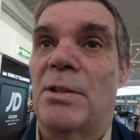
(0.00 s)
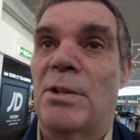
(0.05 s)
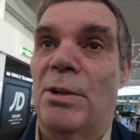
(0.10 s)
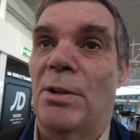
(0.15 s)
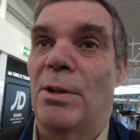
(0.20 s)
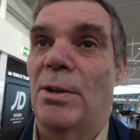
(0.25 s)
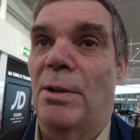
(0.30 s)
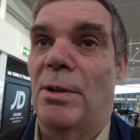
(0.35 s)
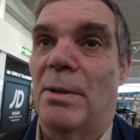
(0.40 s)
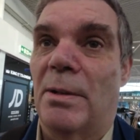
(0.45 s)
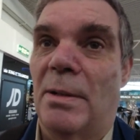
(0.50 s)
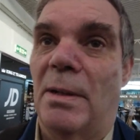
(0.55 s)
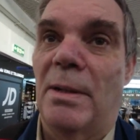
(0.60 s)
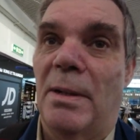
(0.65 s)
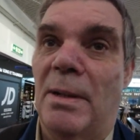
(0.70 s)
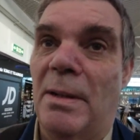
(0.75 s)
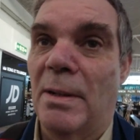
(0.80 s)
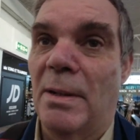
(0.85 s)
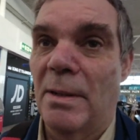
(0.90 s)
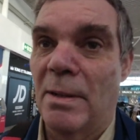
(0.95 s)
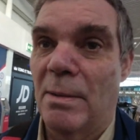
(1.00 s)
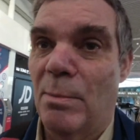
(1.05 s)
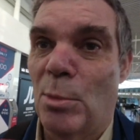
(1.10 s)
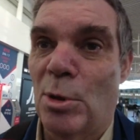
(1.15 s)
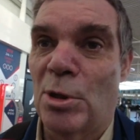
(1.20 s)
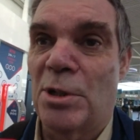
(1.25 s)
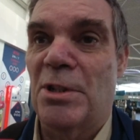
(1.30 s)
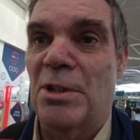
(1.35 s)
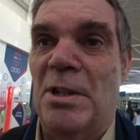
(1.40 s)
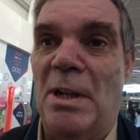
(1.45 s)
So
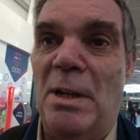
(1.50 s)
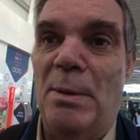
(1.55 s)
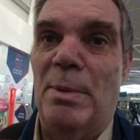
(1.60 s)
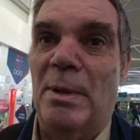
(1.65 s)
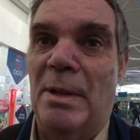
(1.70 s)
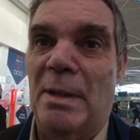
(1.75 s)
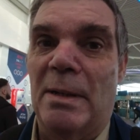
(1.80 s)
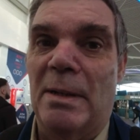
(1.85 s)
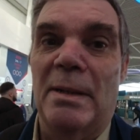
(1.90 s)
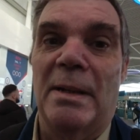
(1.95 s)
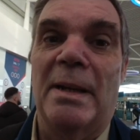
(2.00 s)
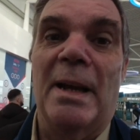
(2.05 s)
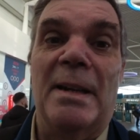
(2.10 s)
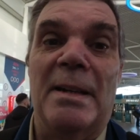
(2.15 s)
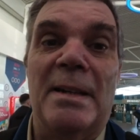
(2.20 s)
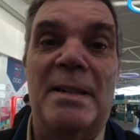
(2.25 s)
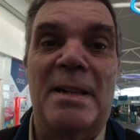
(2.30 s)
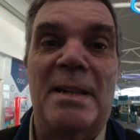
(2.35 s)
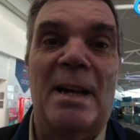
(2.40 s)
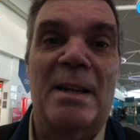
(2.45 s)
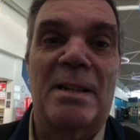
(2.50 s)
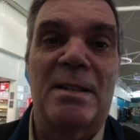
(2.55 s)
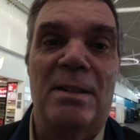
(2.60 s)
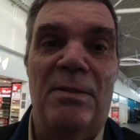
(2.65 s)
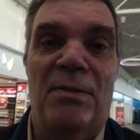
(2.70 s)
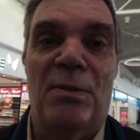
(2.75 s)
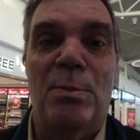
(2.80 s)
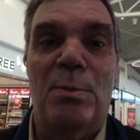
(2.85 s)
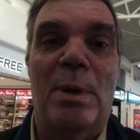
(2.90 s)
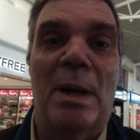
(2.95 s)
much cheaper than getting a
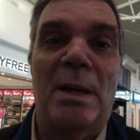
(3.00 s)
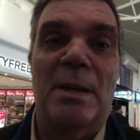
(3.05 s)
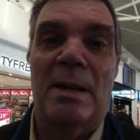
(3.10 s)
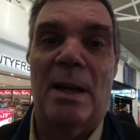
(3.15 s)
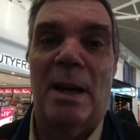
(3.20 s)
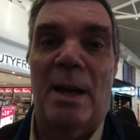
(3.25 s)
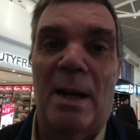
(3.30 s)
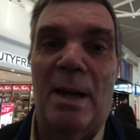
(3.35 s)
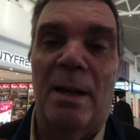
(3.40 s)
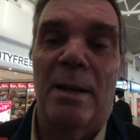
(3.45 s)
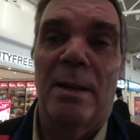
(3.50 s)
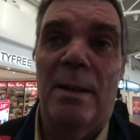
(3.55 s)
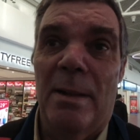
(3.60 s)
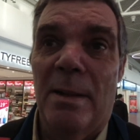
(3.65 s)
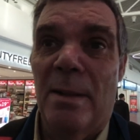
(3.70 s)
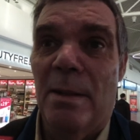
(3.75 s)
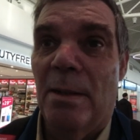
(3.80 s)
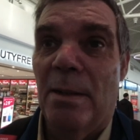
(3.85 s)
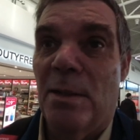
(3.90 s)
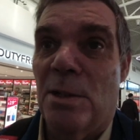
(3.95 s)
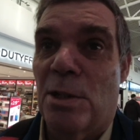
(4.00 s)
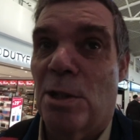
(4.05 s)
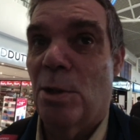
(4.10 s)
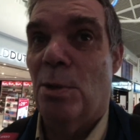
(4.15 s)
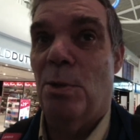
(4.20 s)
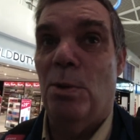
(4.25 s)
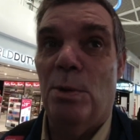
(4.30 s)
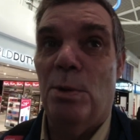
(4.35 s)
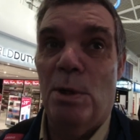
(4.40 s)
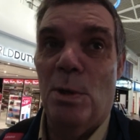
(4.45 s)
taxi from Redcar
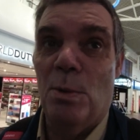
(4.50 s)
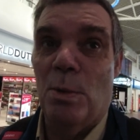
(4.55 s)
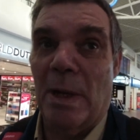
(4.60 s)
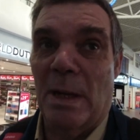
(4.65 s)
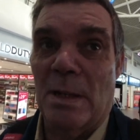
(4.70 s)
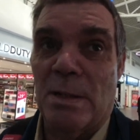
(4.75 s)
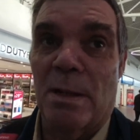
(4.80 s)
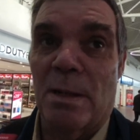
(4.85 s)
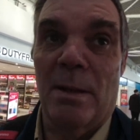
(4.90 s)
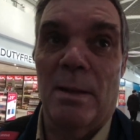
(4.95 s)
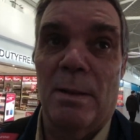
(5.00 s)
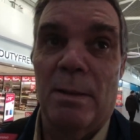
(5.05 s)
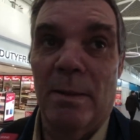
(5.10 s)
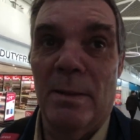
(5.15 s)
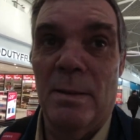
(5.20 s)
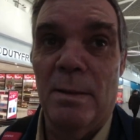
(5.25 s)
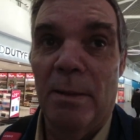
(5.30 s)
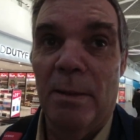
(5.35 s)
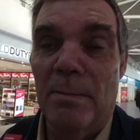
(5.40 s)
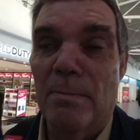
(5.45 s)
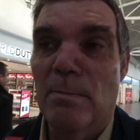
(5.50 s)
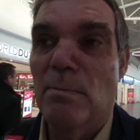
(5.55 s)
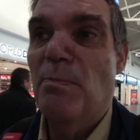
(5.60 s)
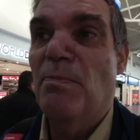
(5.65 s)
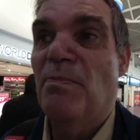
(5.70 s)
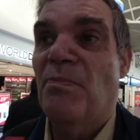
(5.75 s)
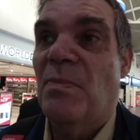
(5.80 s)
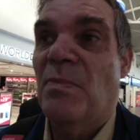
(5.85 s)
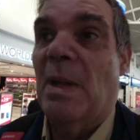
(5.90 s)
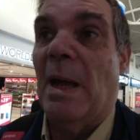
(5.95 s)
to Newcastle
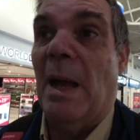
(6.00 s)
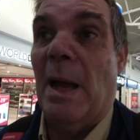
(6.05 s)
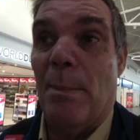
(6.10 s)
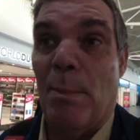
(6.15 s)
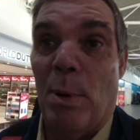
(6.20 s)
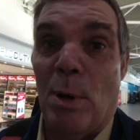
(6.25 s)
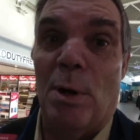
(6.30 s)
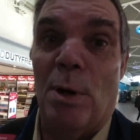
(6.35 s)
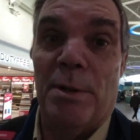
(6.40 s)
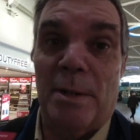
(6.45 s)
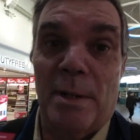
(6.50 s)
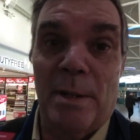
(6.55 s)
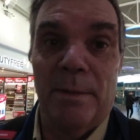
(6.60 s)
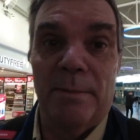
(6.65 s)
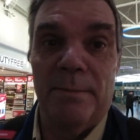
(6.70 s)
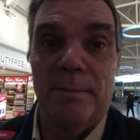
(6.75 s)
Airport.